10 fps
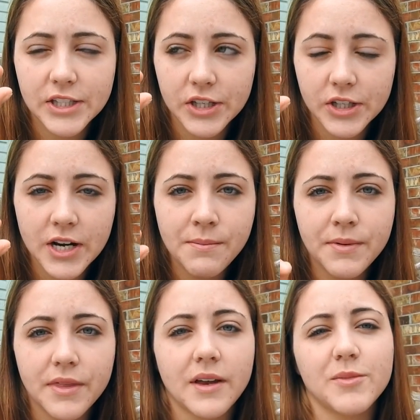
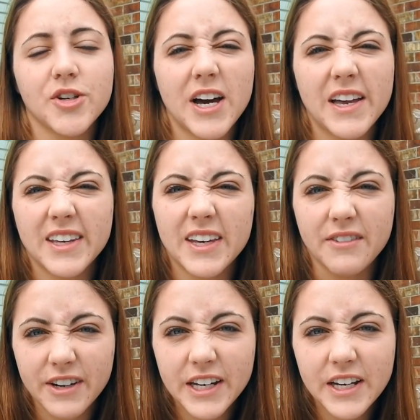syrup that I'm trying to
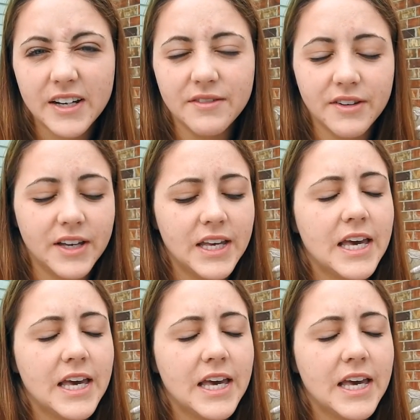get rid of,